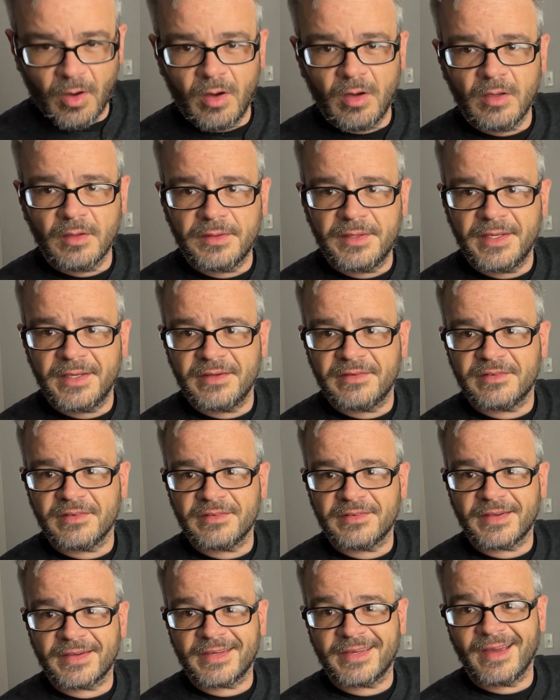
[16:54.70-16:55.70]
all day
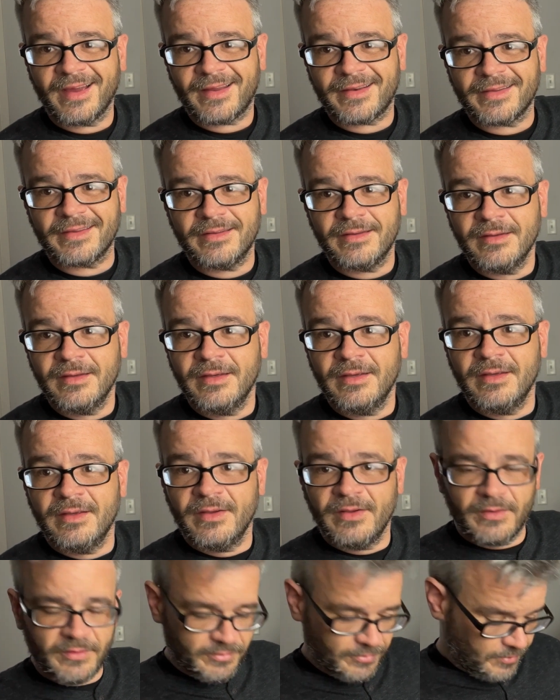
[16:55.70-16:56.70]
since I got it.
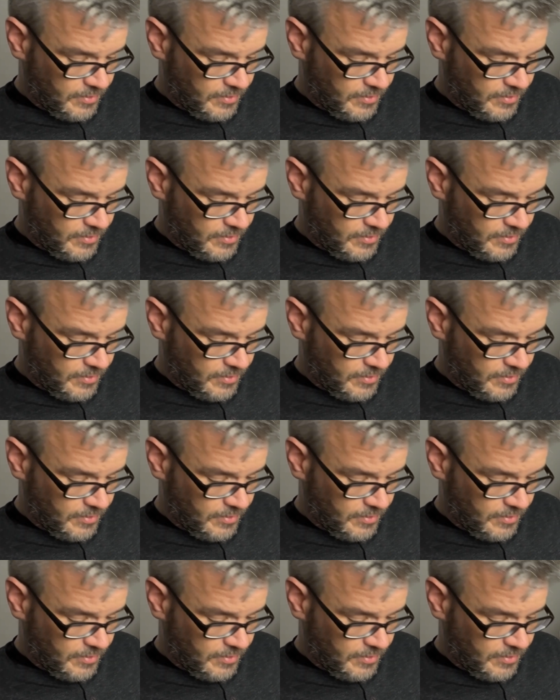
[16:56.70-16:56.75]
So